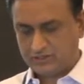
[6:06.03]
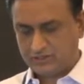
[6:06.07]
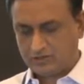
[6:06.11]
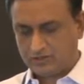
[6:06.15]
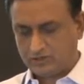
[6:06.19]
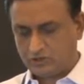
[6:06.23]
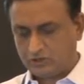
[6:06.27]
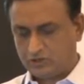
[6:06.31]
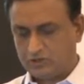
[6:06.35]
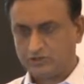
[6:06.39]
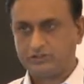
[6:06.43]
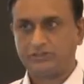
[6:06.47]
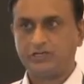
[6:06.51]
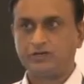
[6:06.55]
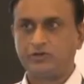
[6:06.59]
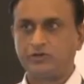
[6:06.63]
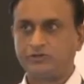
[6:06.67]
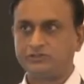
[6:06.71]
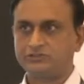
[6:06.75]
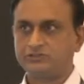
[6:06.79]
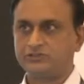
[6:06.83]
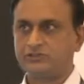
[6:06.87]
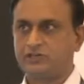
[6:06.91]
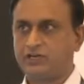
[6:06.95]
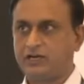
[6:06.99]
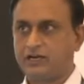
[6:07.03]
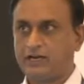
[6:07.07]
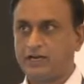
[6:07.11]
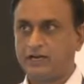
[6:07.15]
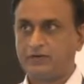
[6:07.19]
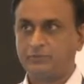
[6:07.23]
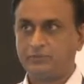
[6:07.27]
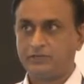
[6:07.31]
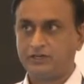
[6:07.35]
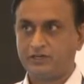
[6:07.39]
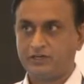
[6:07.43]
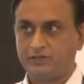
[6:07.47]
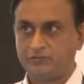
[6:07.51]
All the horizontal
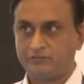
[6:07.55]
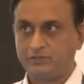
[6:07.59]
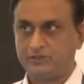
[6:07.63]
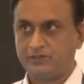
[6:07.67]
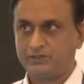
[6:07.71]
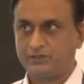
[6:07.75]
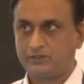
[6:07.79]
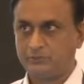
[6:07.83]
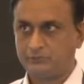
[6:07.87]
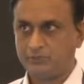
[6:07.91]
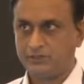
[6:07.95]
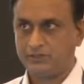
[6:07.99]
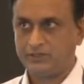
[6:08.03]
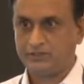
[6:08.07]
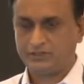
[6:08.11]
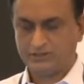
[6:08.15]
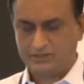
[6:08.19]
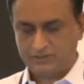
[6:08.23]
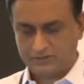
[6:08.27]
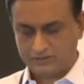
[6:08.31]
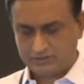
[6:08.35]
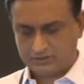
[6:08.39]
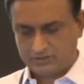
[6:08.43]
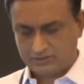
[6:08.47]
alignment have been completed,